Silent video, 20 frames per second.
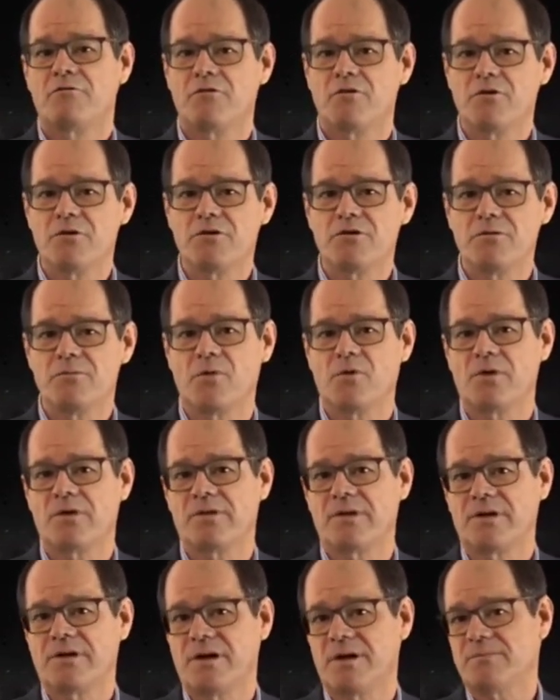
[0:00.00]

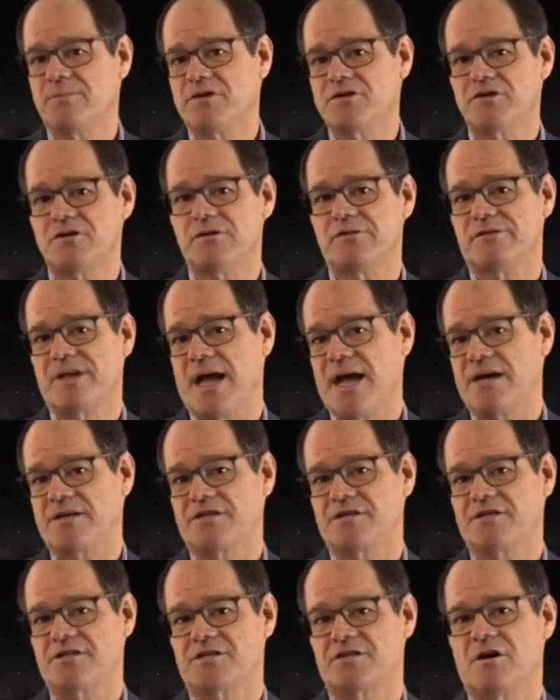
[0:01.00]
Furthermore, the temperature of
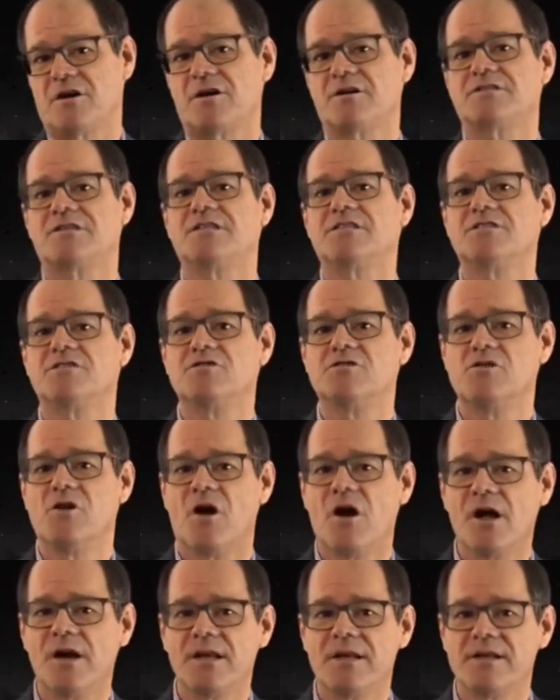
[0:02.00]
gaseous stars is
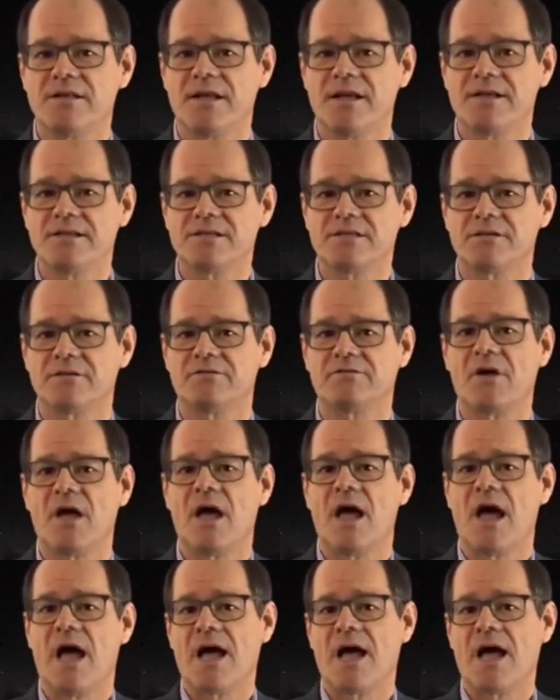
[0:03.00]
not intensive